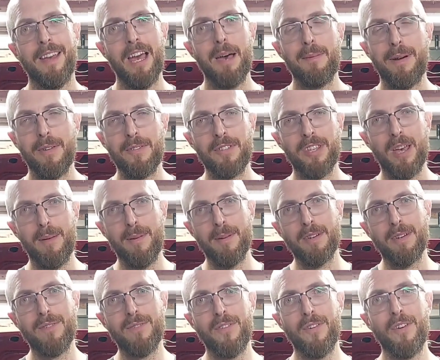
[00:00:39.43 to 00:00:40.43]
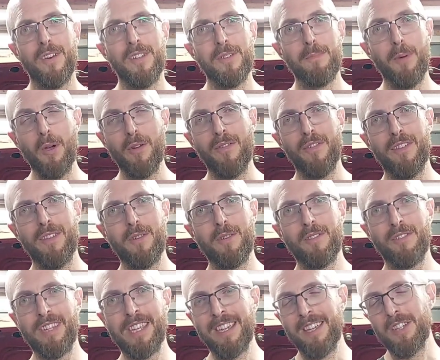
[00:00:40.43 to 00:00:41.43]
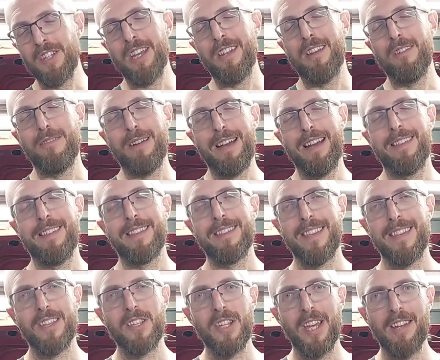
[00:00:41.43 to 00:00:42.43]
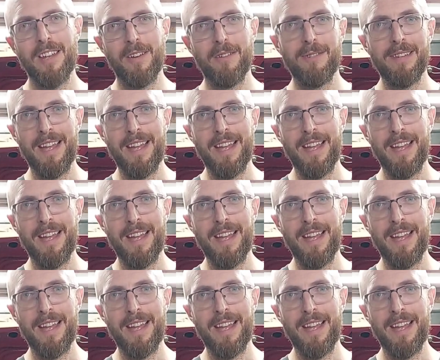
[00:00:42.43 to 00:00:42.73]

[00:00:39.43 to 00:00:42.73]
about turbo converting both of those Cinquecento and the Seicento.